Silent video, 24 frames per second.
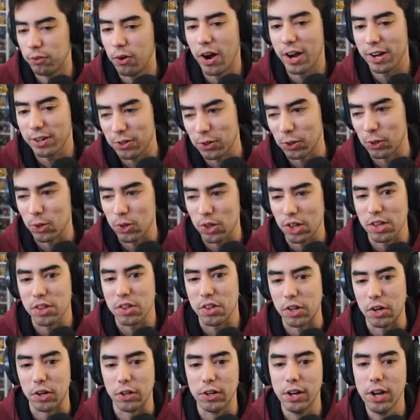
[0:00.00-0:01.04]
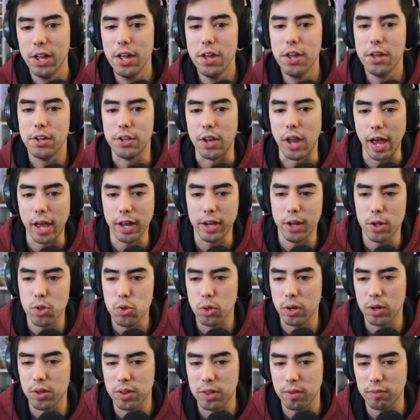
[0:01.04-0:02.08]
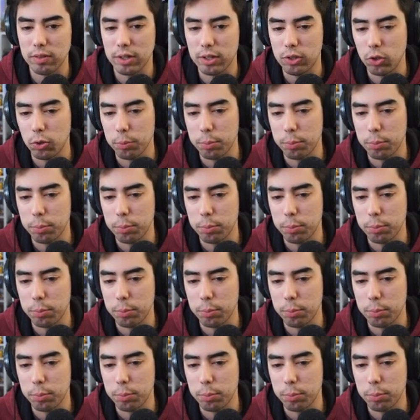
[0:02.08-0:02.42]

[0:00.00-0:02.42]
records this year 972